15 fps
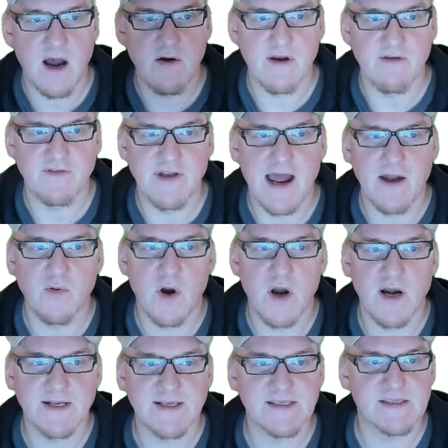if that
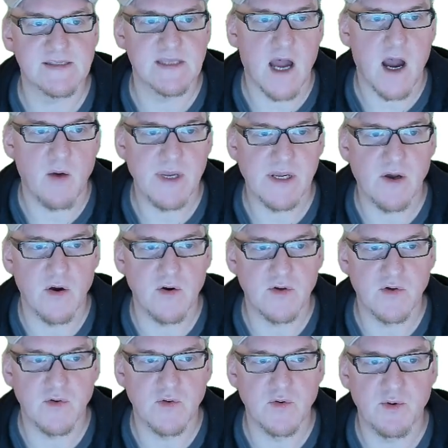works, now we go
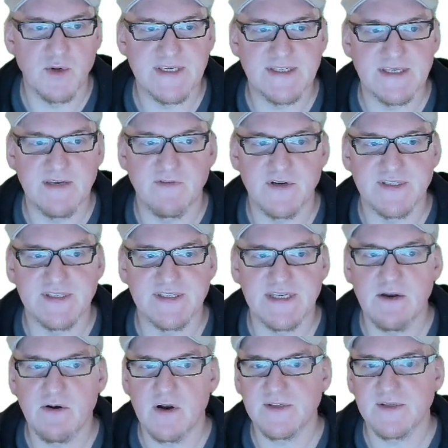to receiver
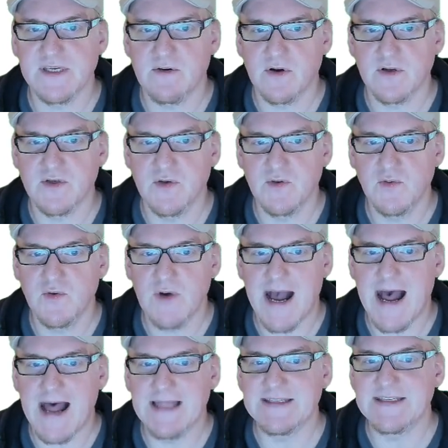002
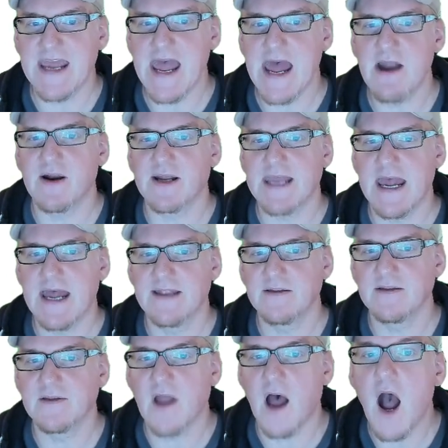and there
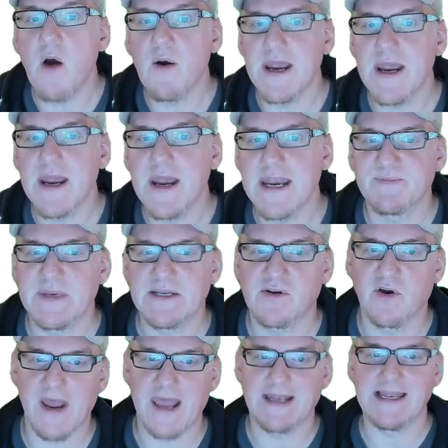again, now it has been
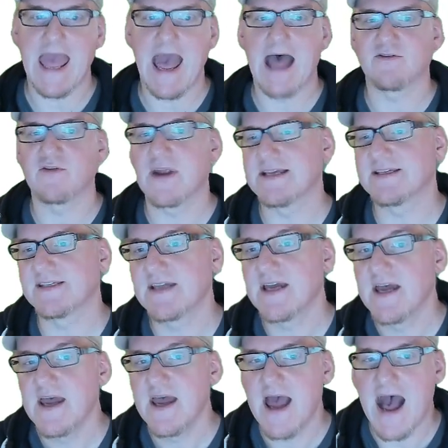correctly addressed
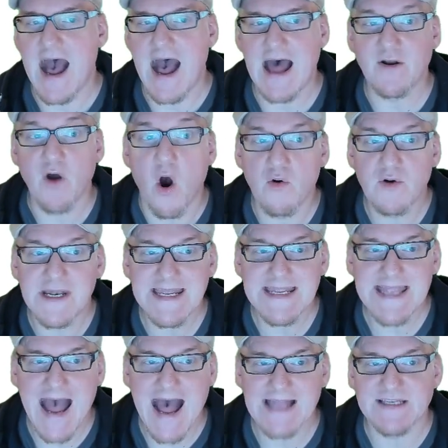and only
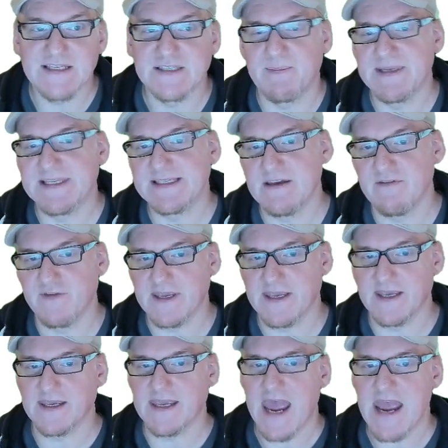that
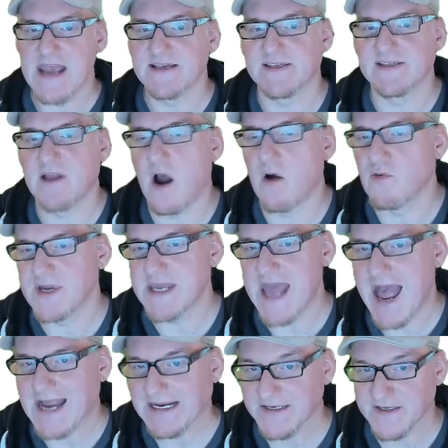specific case now
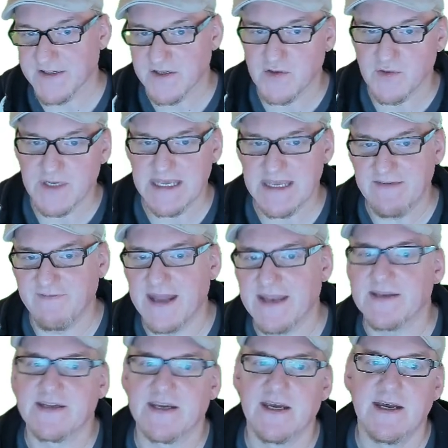reacted to the
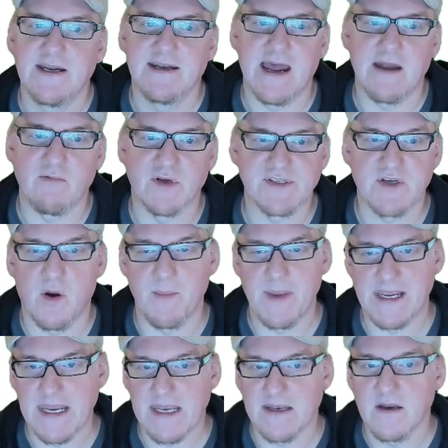event that was
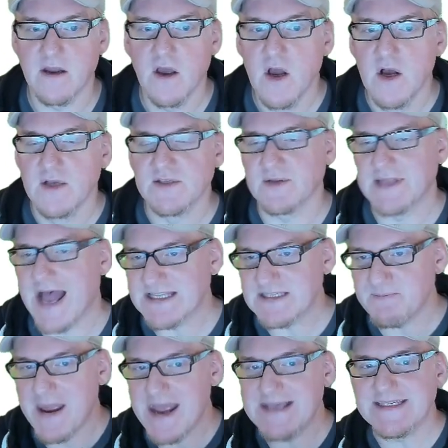coming in. So that's
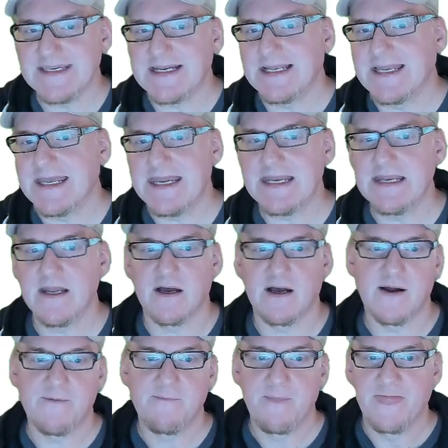basically
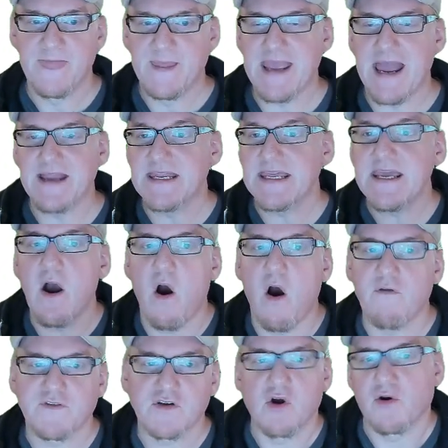the idea
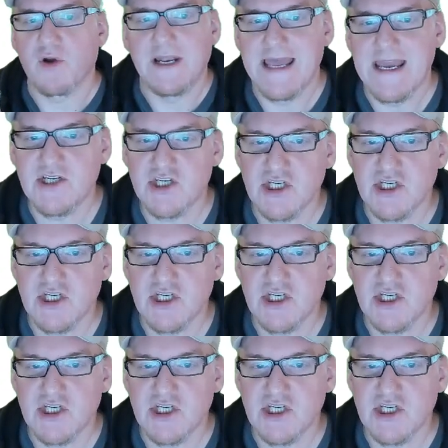of the correlation